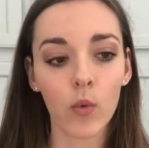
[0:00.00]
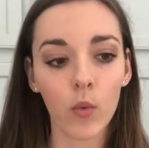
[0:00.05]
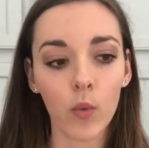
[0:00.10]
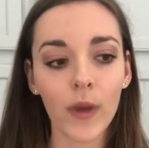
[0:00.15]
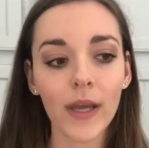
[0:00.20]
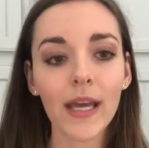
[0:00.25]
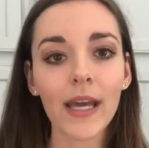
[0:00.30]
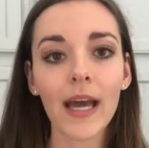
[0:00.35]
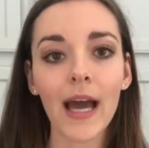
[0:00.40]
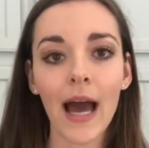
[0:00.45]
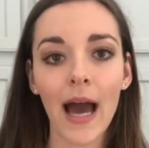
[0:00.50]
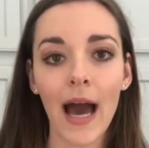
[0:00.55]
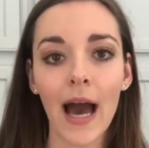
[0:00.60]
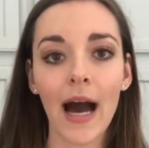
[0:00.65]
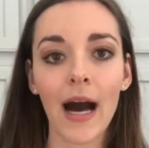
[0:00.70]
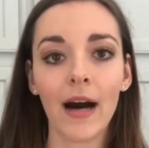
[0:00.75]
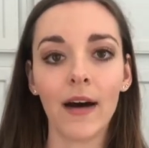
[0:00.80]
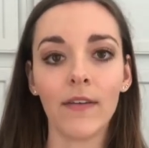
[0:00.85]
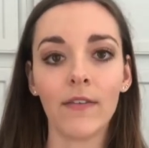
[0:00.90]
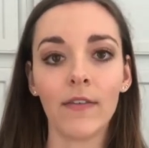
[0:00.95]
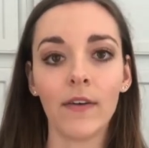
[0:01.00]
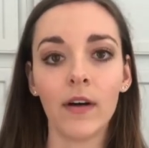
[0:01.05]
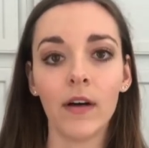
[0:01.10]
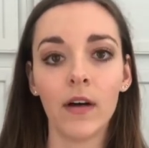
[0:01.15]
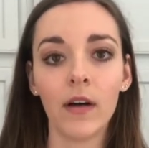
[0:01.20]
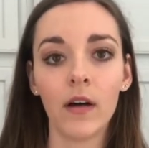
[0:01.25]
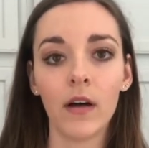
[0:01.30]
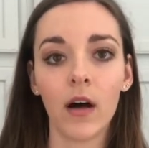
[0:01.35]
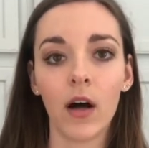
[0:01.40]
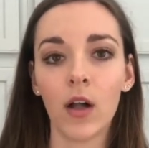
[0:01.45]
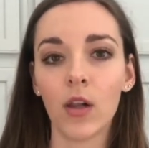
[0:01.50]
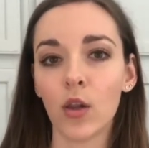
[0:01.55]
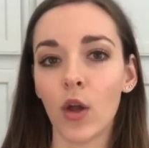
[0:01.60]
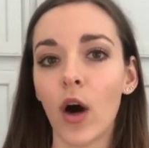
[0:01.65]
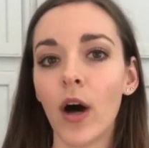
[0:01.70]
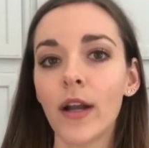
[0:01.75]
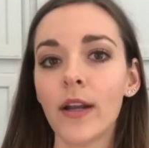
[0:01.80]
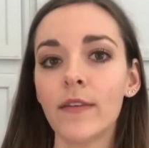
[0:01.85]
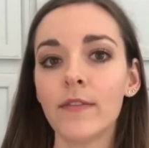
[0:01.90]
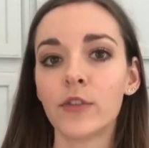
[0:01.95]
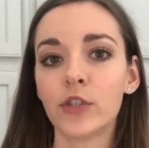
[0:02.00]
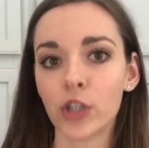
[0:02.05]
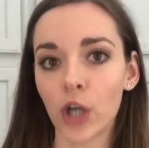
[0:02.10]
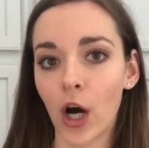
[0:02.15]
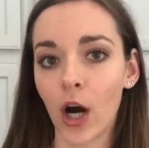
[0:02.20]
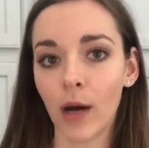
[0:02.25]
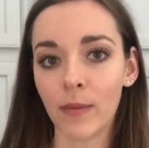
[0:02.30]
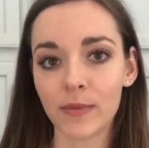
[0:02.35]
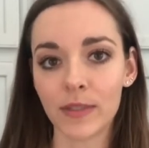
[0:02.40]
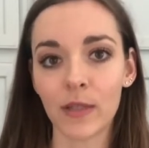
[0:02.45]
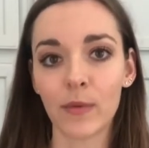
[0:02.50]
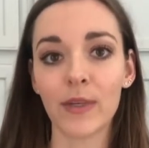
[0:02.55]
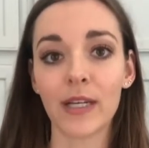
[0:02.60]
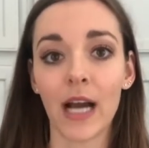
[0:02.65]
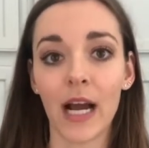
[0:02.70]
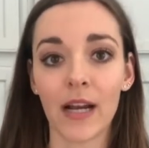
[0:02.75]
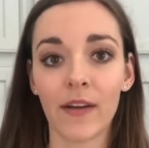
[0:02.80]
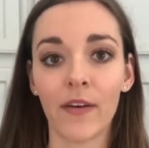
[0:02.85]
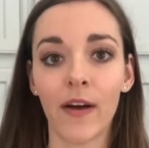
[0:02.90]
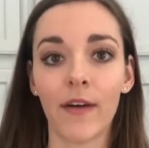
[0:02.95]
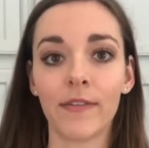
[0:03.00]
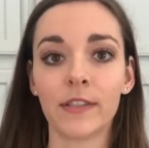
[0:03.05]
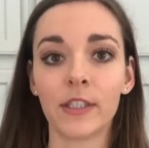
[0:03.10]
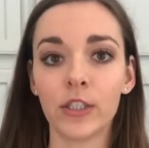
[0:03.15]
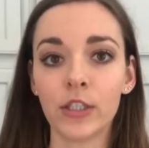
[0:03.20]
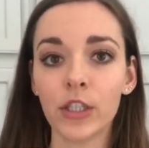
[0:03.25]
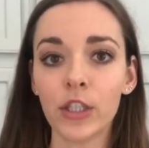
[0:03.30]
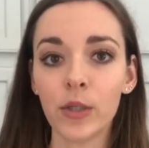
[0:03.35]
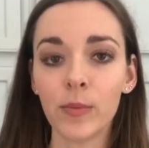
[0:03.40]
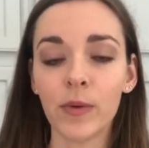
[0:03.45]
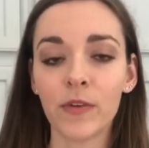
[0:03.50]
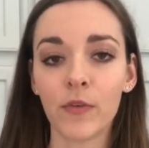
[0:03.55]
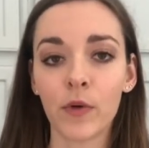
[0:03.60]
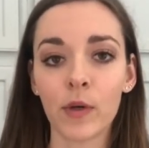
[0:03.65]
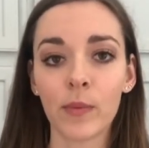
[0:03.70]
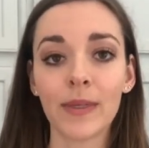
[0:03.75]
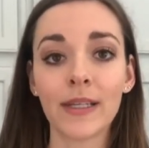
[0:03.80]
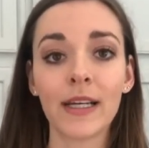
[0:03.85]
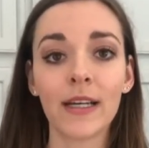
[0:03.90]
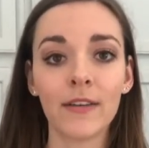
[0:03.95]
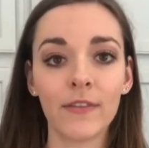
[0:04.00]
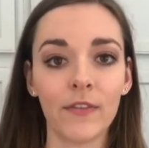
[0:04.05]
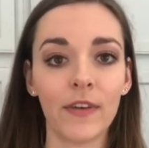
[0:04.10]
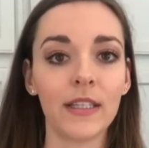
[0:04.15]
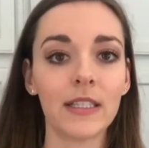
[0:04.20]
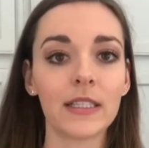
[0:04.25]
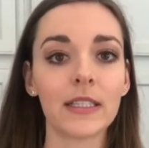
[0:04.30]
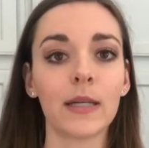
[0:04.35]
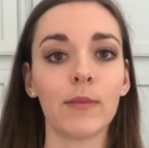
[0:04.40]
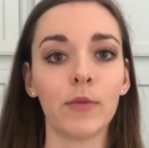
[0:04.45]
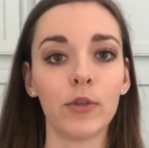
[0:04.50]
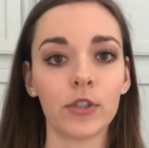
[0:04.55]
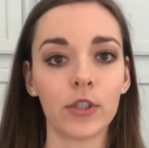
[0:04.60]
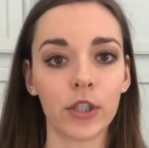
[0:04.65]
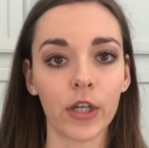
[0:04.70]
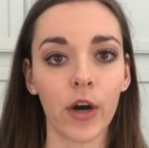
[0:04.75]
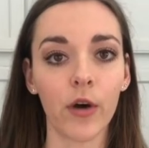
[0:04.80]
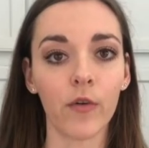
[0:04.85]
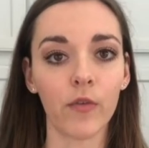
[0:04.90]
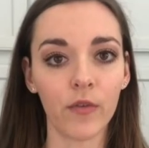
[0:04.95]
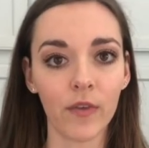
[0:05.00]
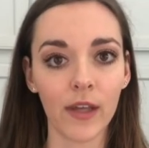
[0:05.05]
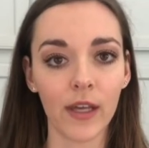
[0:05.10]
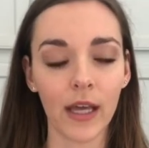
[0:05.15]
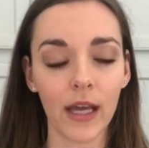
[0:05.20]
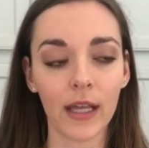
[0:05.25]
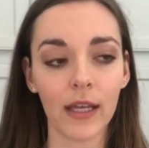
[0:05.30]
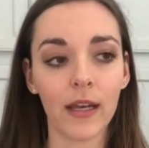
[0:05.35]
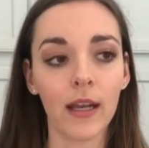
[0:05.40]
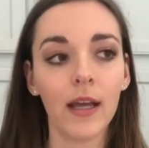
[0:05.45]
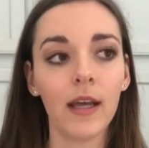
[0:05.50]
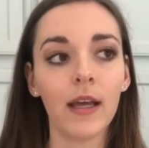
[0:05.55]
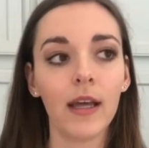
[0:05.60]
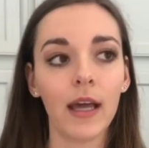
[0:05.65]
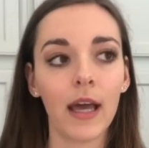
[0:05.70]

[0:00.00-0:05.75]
we have a lot of jobs that we kind of have to do before we convince someone to go vegan.